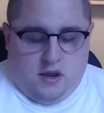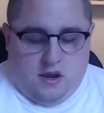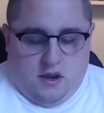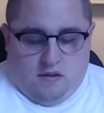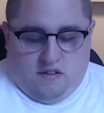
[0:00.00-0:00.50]

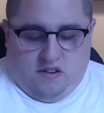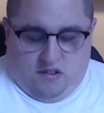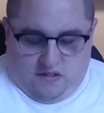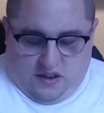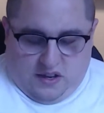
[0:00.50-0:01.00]
So as you can
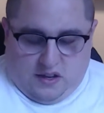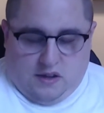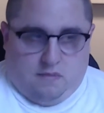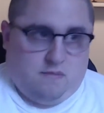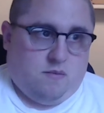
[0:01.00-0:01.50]
see,
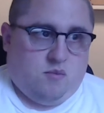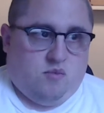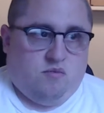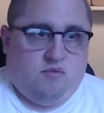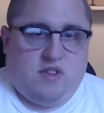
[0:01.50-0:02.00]
the
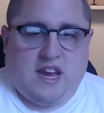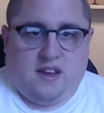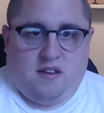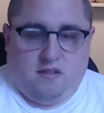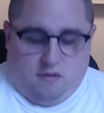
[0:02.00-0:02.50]
deck,
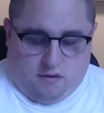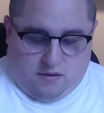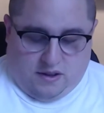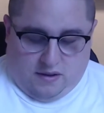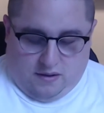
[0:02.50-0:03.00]
or
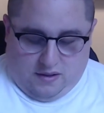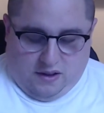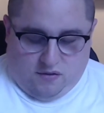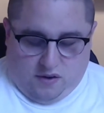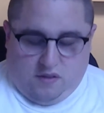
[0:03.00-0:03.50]
these
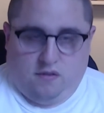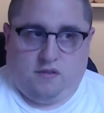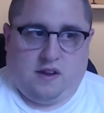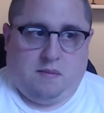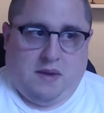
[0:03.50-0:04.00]
creatures
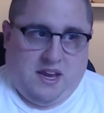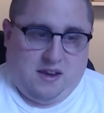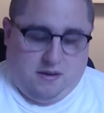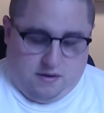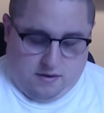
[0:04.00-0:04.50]
can
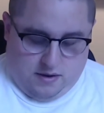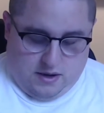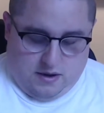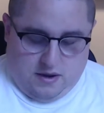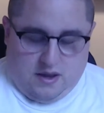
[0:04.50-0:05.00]
make
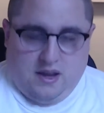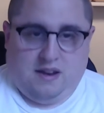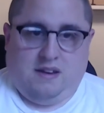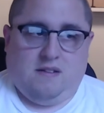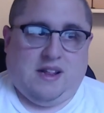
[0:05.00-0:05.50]
and
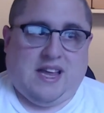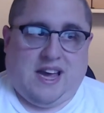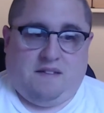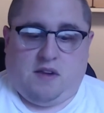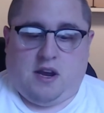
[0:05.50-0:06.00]
deal a lot
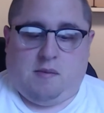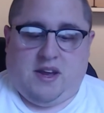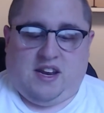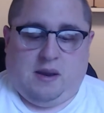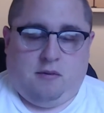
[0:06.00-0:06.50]
of combat
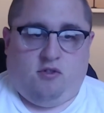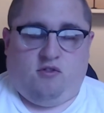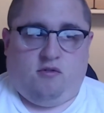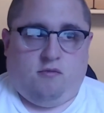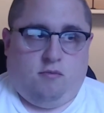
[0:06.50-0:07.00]
damage
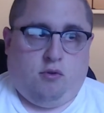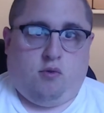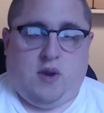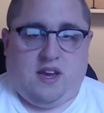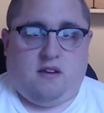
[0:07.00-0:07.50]
real quick.